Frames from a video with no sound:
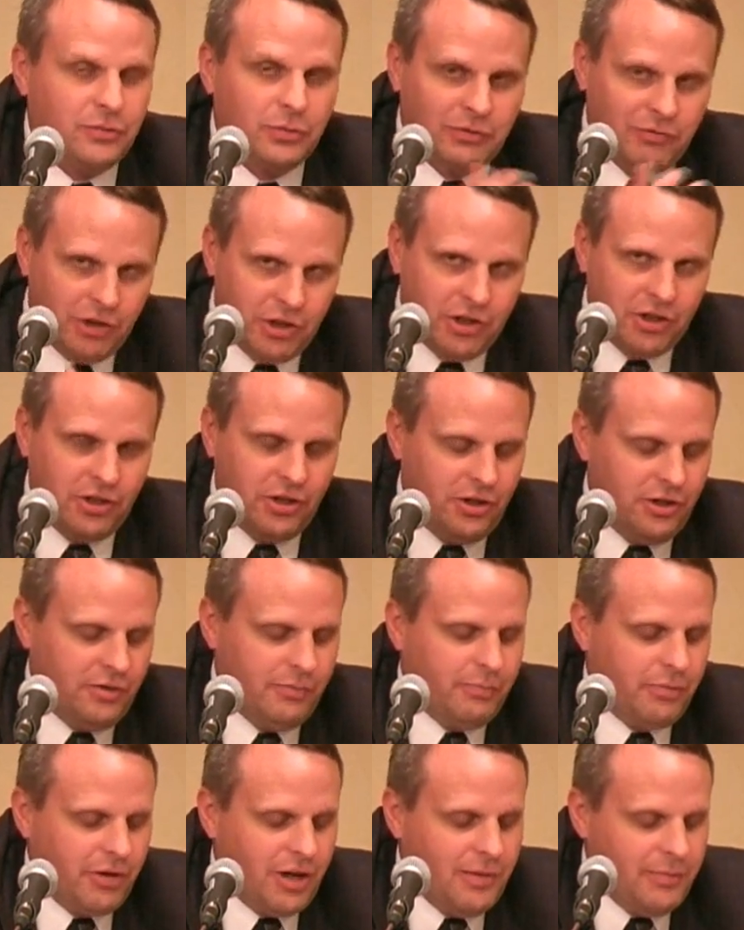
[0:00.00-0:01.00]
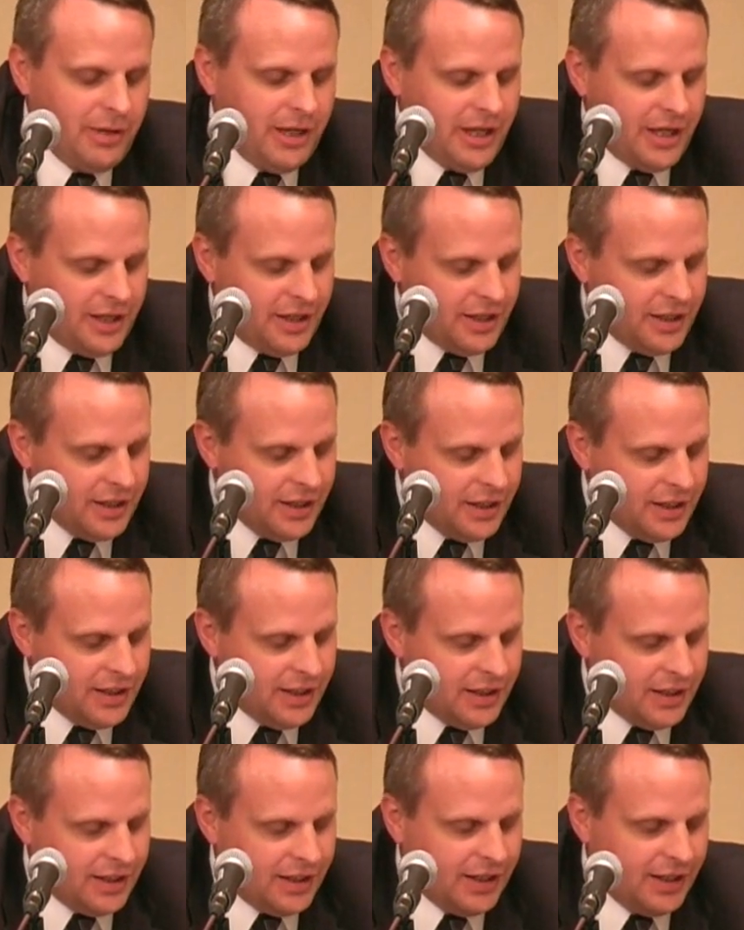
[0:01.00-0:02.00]
As we've heard, broadband,
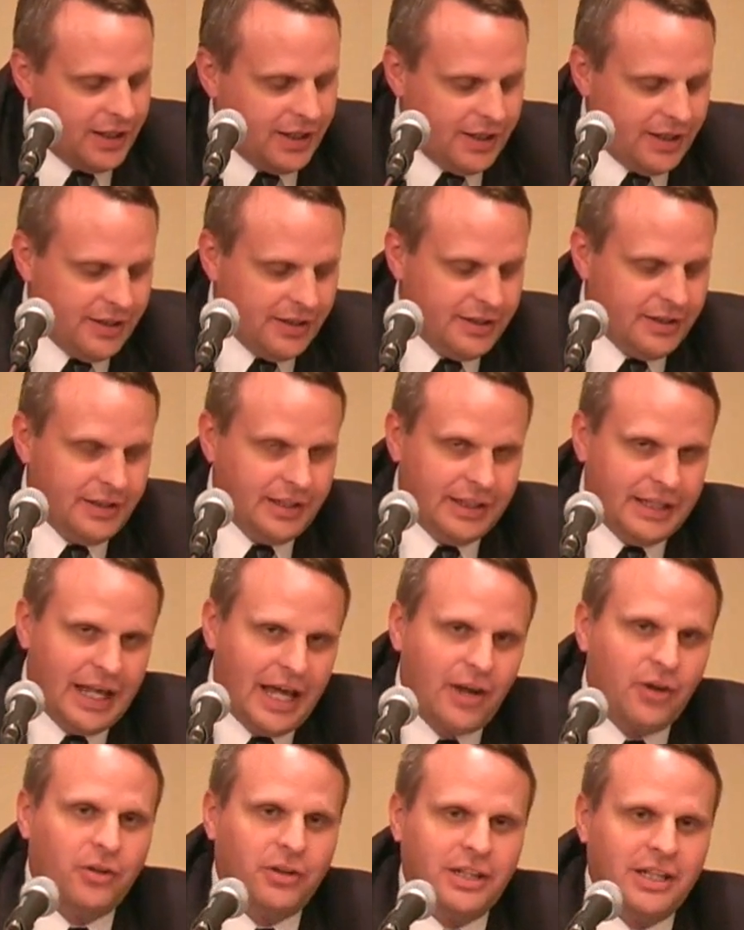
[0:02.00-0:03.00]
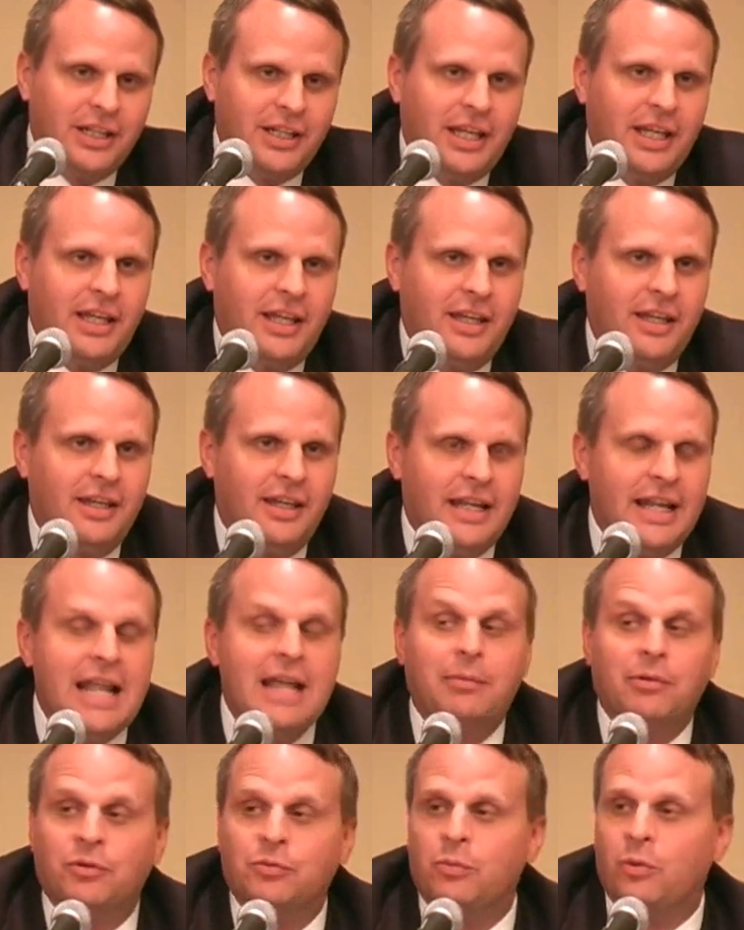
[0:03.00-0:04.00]
it not only
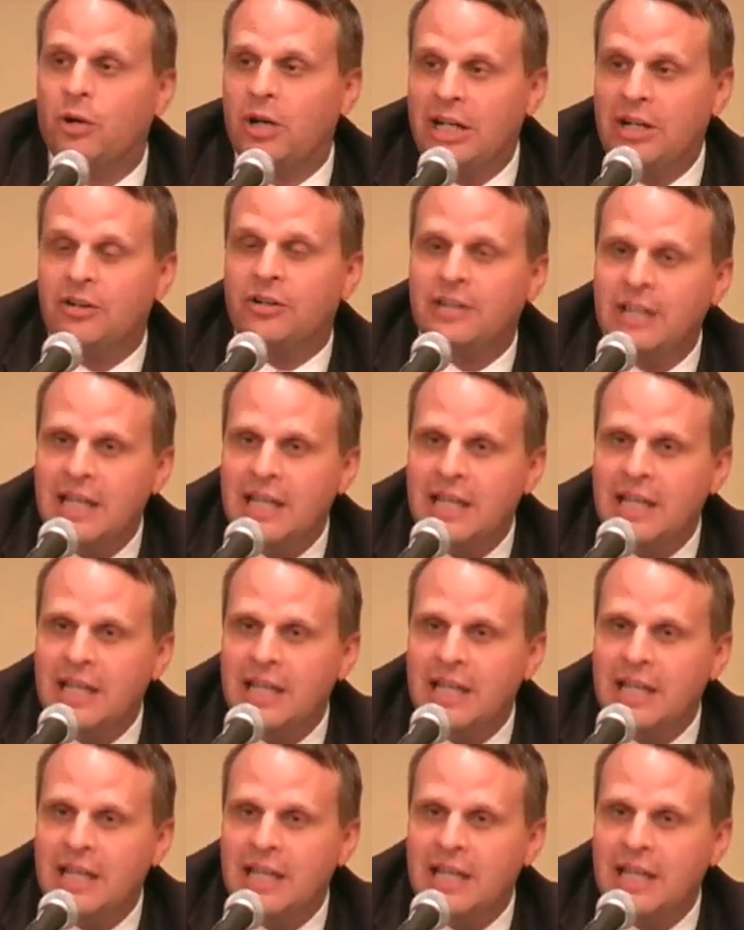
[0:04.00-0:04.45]
enables more